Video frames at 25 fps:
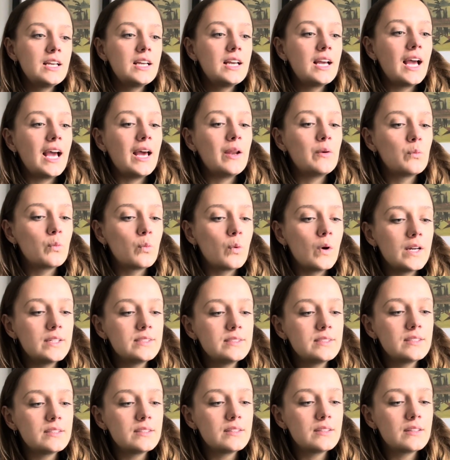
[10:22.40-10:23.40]
And
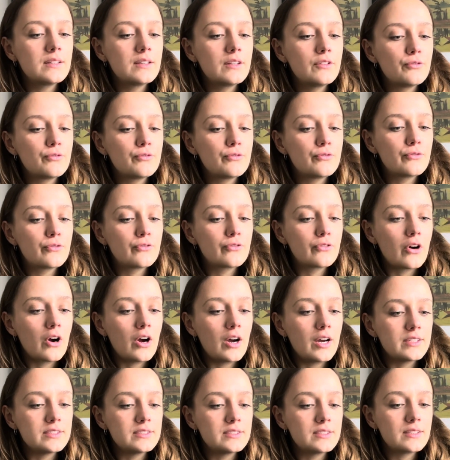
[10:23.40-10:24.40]
once the
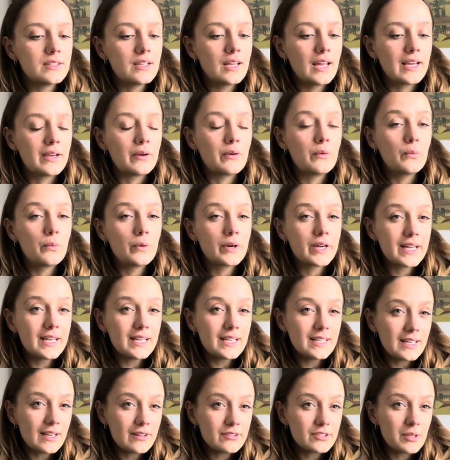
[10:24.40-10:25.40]
frost, like we're getting
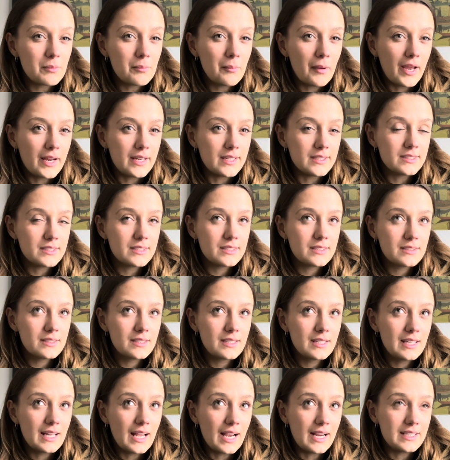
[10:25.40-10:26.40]
down to
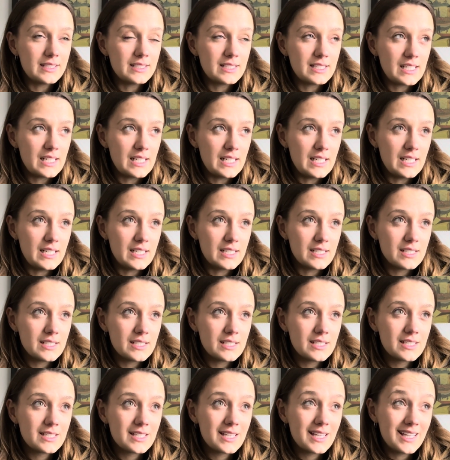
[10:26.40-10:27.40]
-19
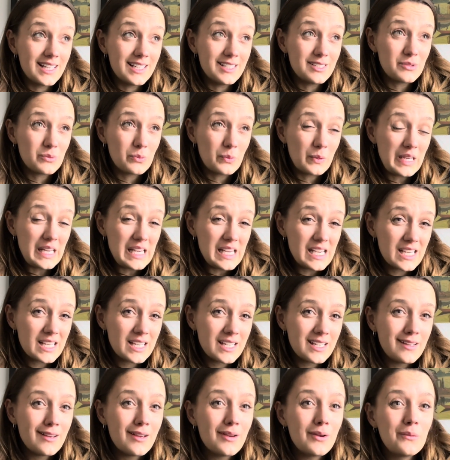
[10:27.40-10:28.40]
this week.
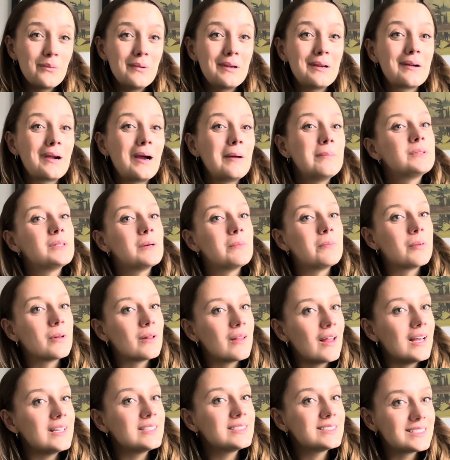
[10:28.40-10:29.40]
We're up to
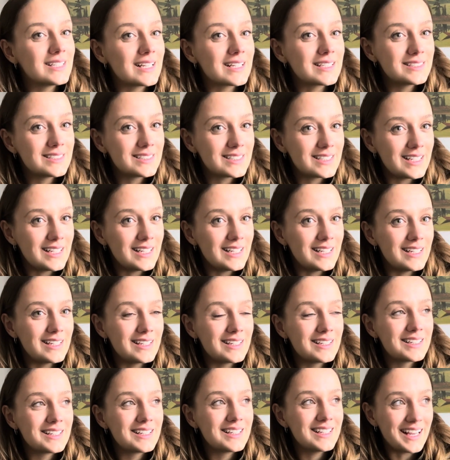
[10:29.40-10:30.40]
+16
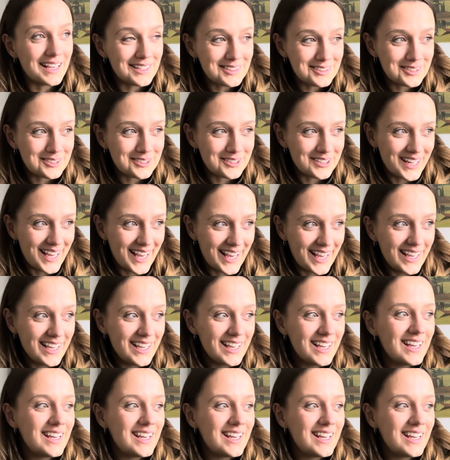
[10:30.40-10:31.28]
yesterday.